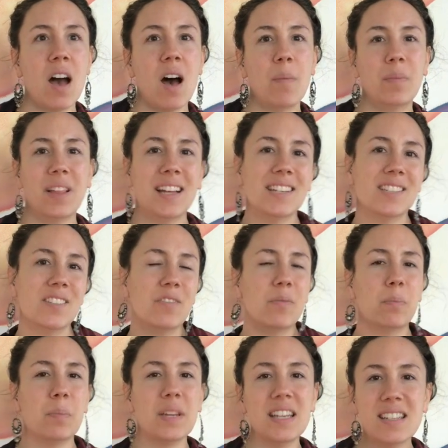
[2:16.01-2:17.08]
a place
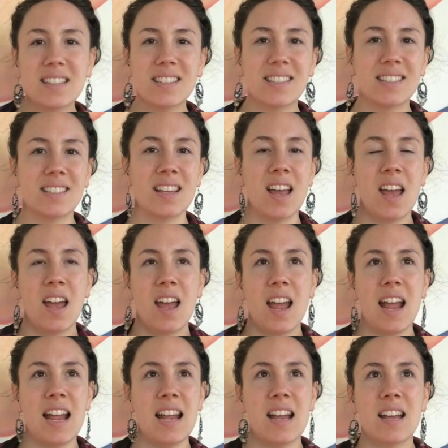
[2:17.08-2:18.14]
of peace
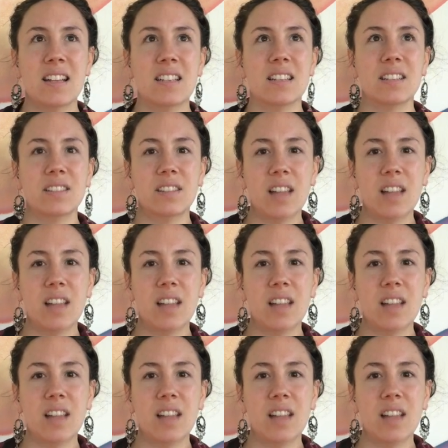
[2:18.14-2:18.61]
and